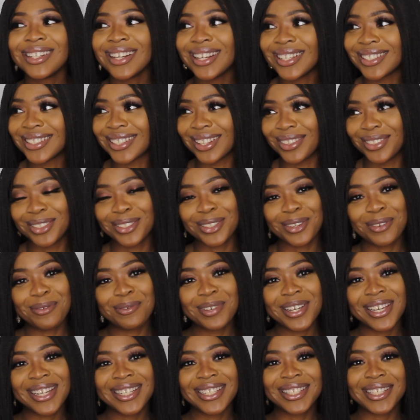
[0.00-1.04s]
sounds so
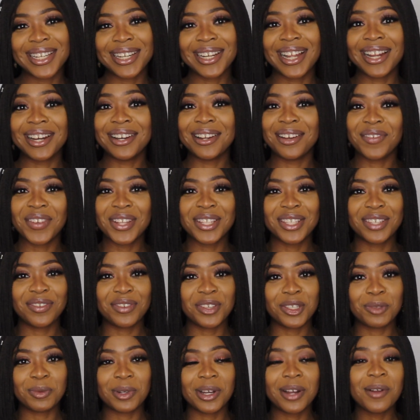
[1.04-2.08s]
weird saying I love
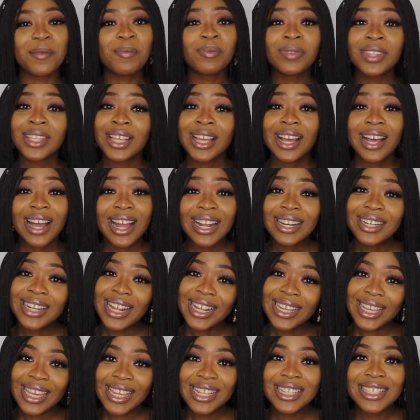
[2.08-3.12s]
interviews, but I
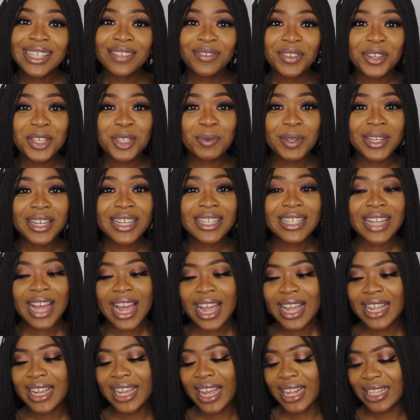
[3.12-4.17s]
like interviews because
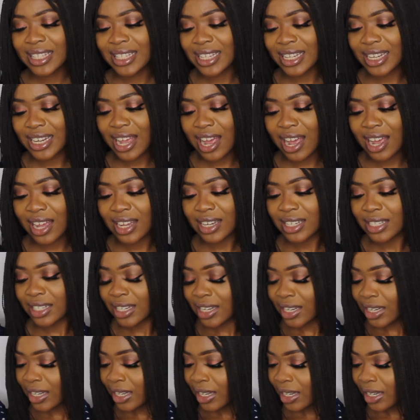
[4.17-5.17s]
I get to learn.